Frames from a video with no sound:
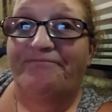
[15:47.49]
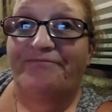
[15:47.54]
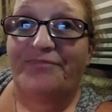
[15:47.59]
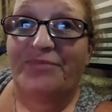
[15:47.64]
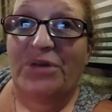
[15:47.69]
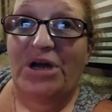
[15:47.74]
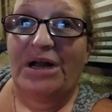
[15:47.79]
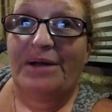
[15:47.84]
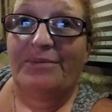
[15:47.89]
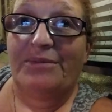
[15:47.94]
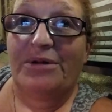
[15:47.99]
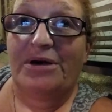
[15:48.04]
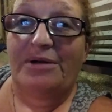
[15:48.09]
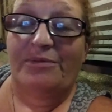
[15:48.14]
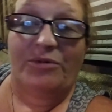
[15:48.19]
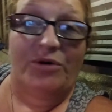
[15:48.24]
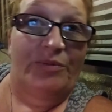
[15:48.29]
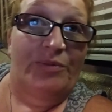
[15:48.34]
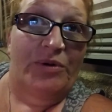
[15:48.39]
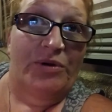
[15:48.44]
but I'm not. I'm
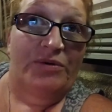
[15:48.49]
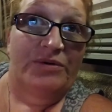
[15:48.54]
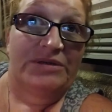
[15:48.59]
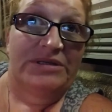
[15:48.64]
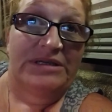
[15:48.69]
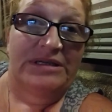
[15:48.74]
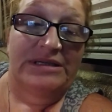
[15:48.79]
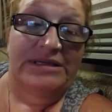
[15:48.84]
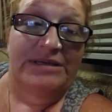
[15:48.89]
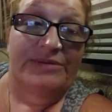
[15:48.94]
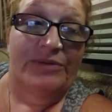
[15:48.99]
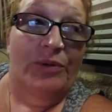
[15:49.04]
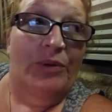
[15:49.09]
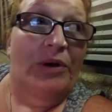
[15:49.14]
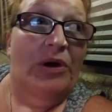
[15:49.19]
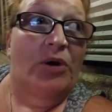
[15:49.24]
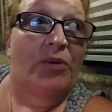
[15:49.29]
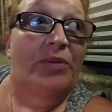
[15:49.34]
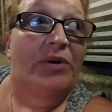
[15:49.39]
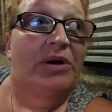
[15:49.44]
gonna post this. I'm gonna be
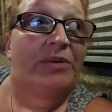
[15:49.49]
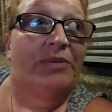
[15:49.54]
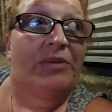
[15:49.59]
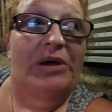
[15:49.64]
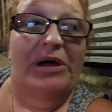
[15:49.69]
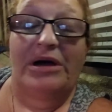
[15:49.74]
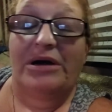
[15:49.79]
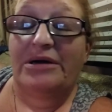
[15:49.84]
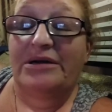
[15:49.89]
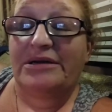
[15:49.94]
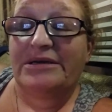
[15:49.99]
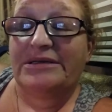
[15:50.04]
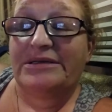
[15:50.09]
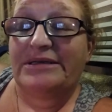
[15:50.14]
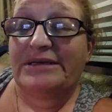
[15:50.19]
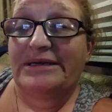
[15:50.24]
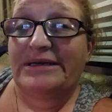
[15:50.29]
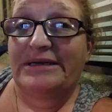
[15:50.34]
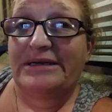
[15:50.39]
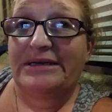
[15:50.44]
open. I'm gonna be honest,
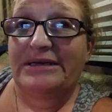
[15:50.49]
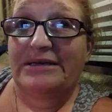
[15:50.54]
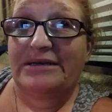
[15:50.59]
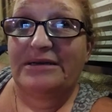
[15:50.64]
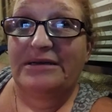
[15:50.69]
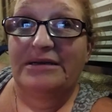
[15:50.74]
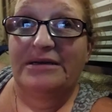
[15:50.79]
and